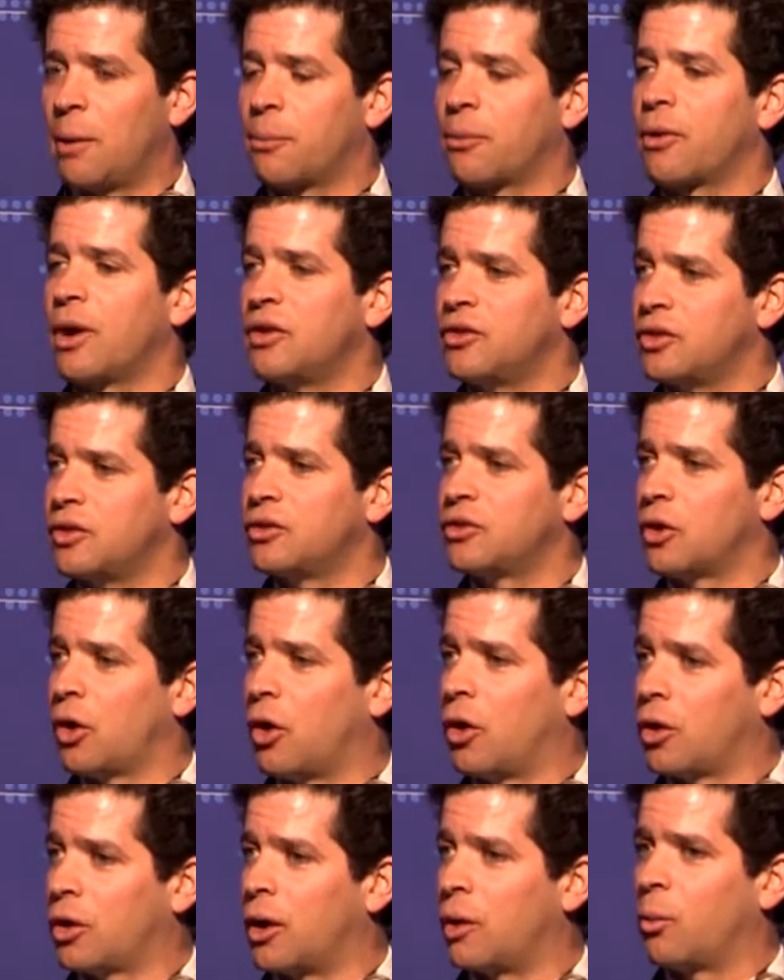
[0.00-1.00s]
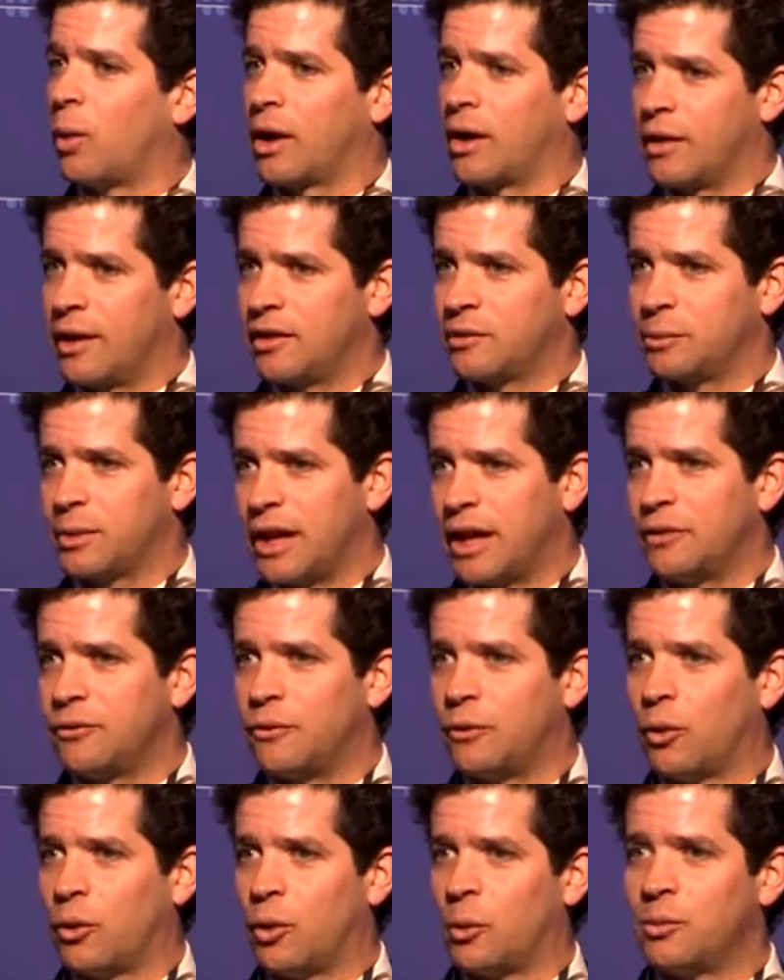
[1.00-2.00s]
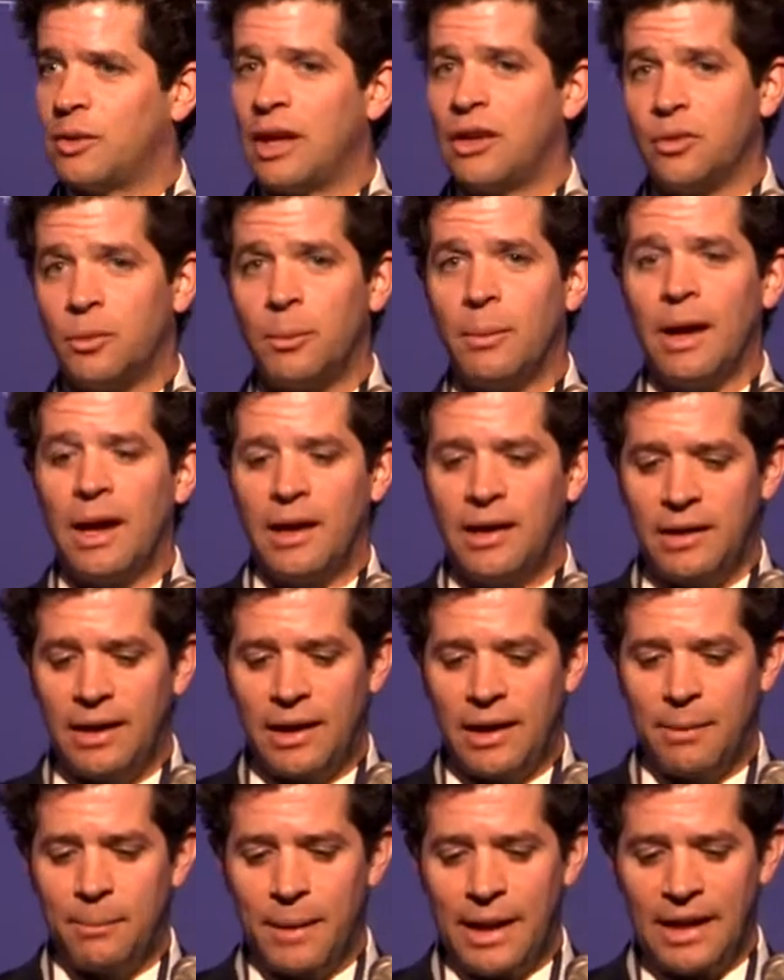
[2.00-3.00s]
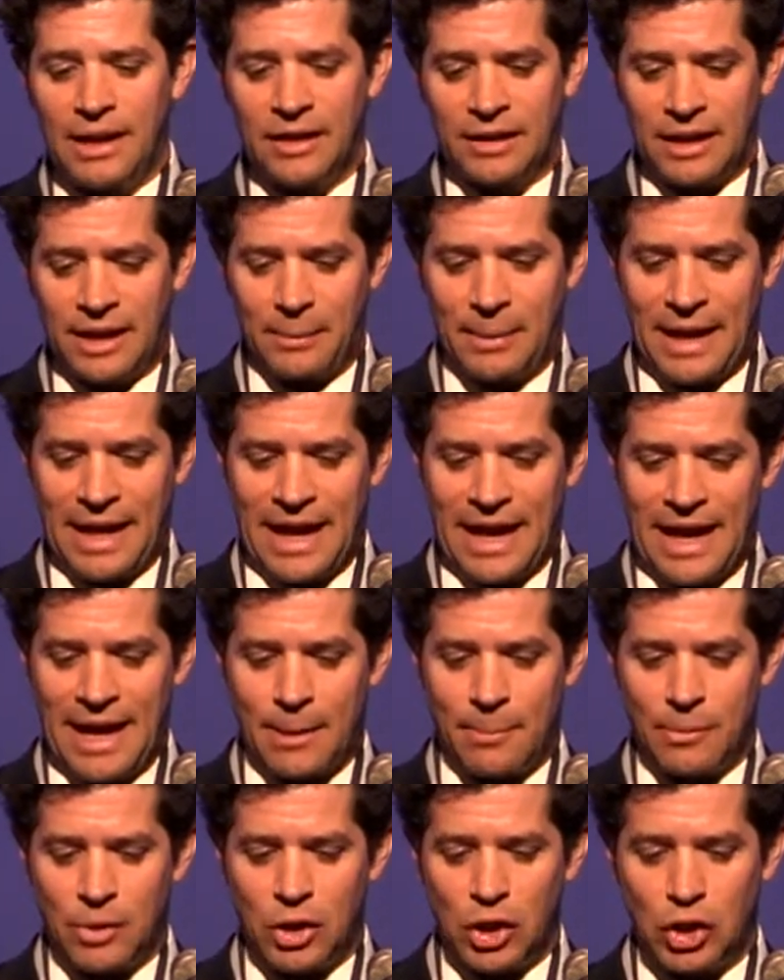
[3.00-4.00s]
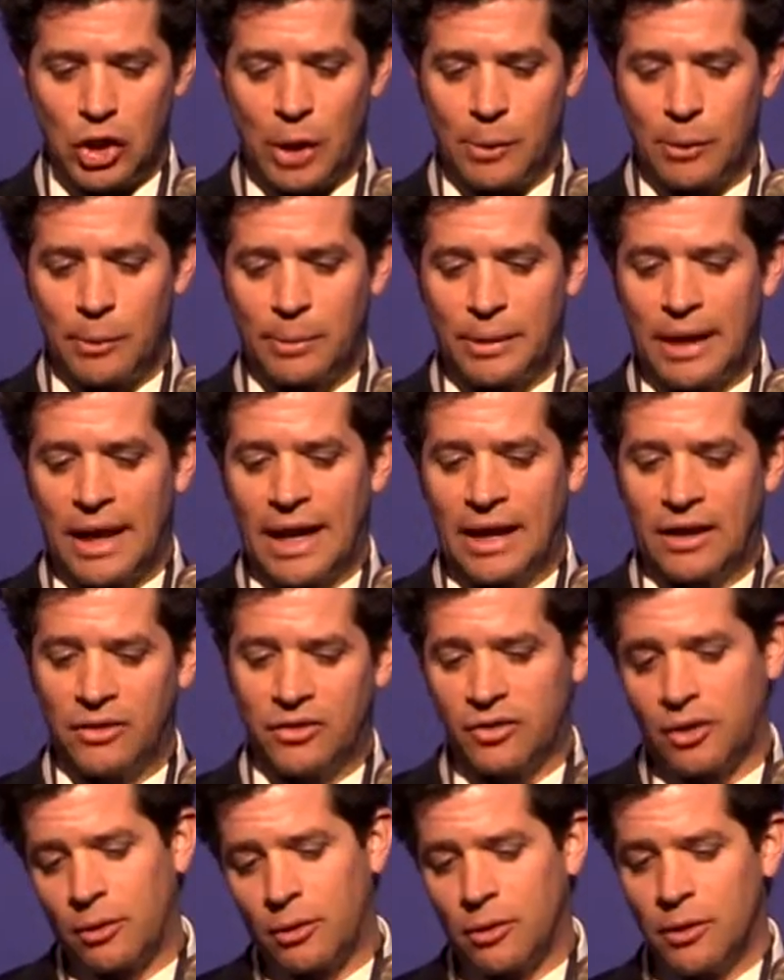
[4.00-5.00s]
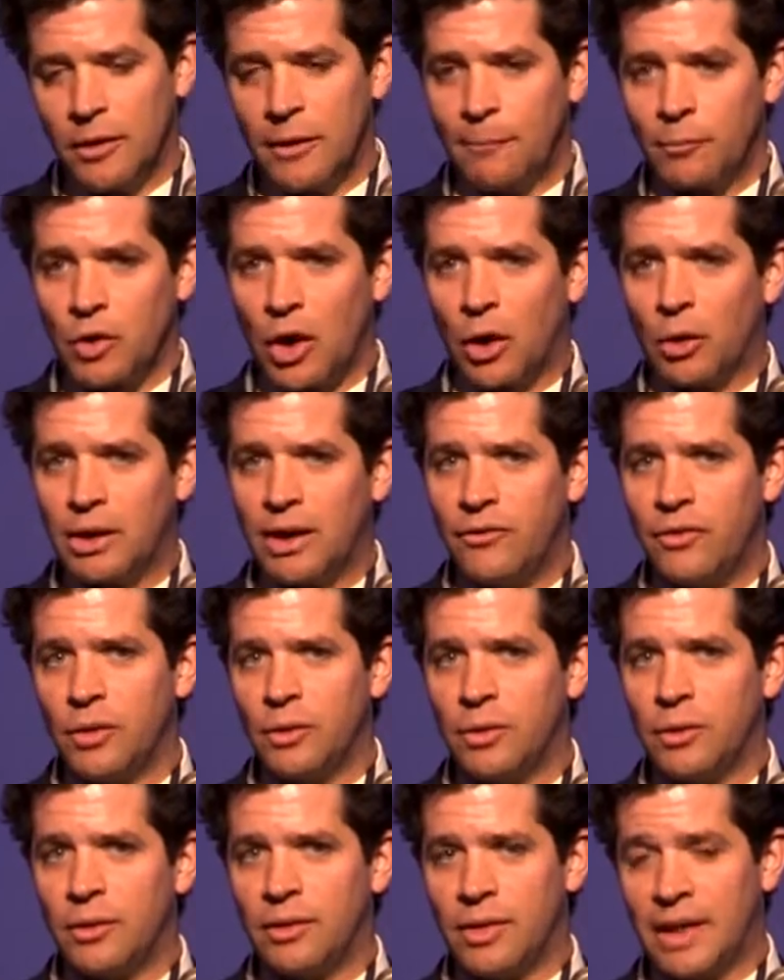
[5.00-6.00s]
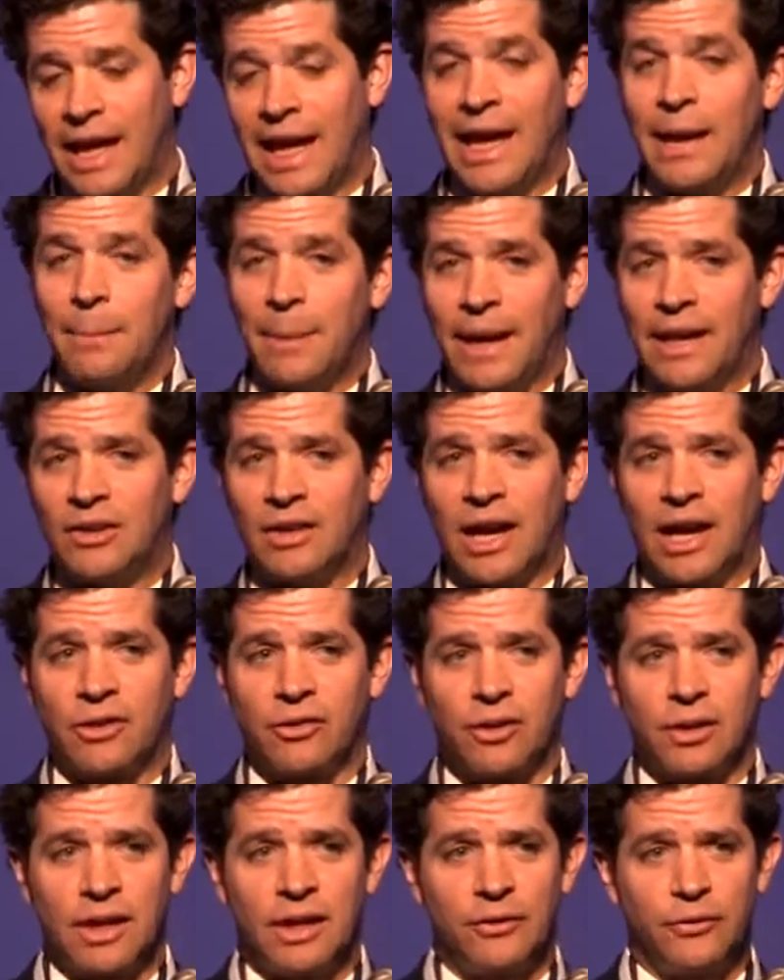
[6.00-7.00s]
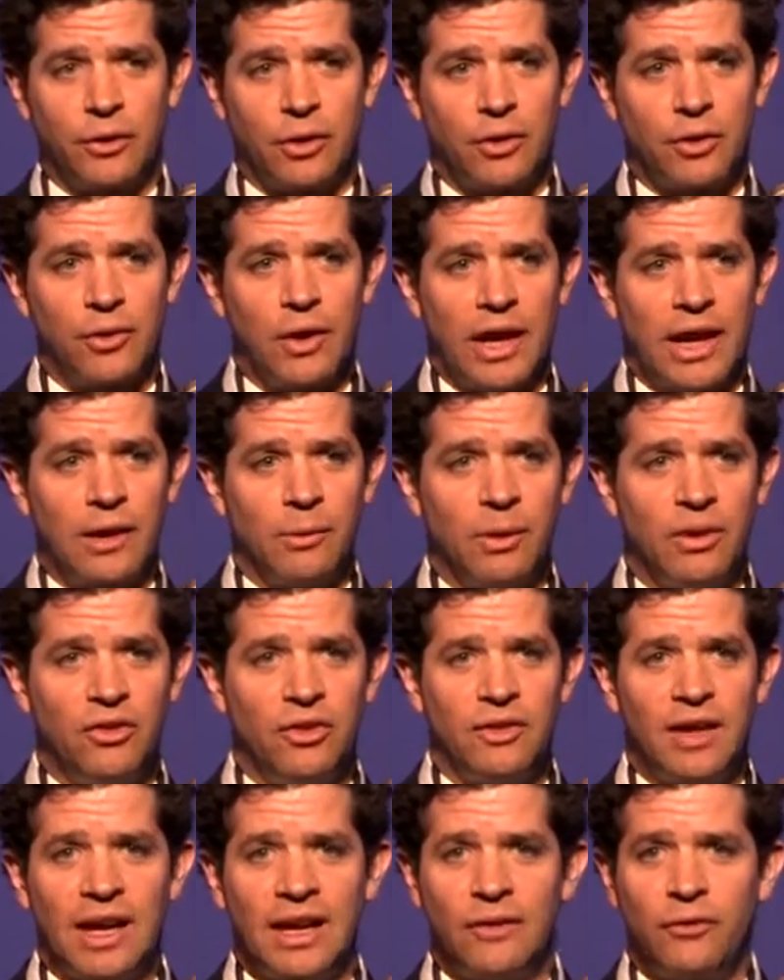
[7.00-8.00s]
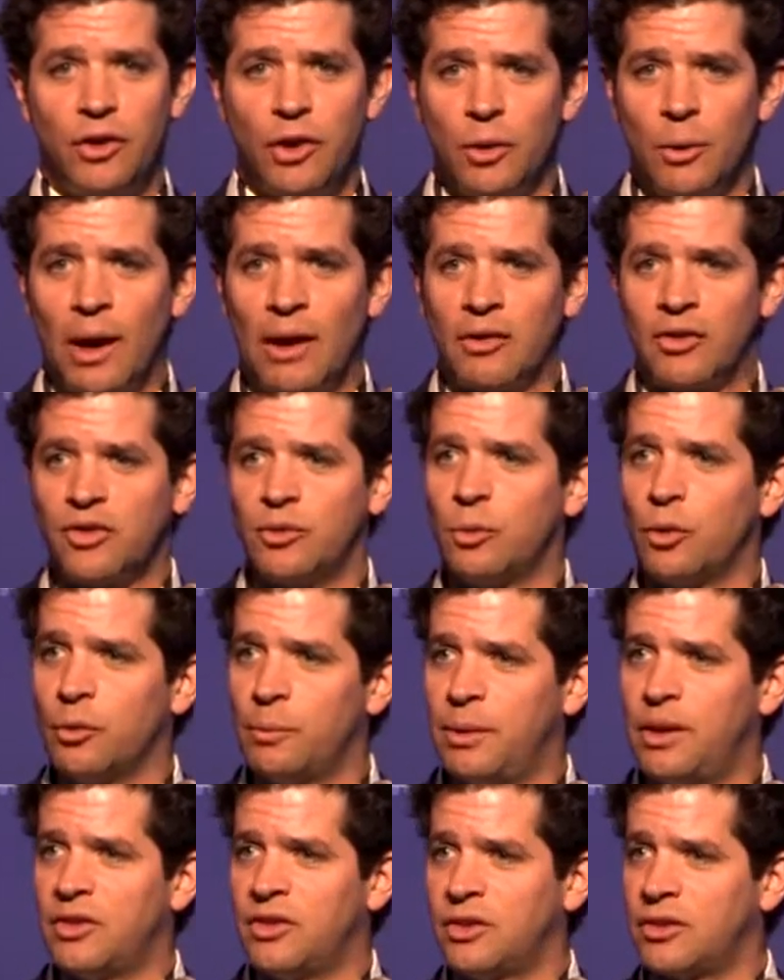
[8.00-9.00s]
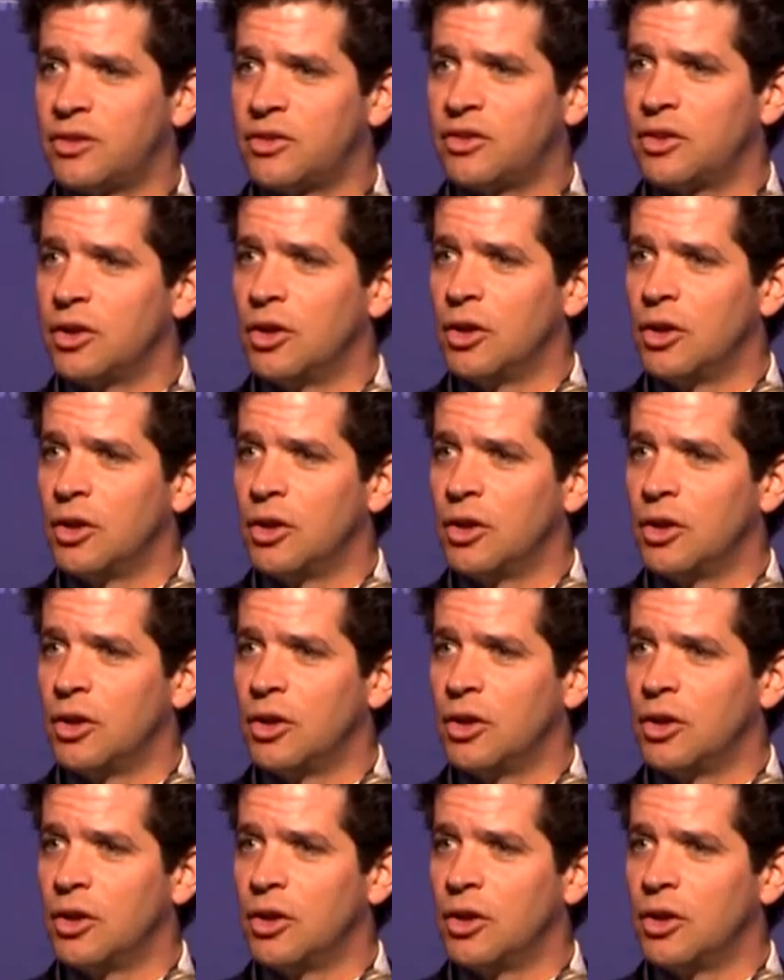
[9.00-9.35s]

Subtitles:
presence on one of these platforms and to immediately become global players. So I'll give you the eBay data, at least for Korea, which is that if you are a small business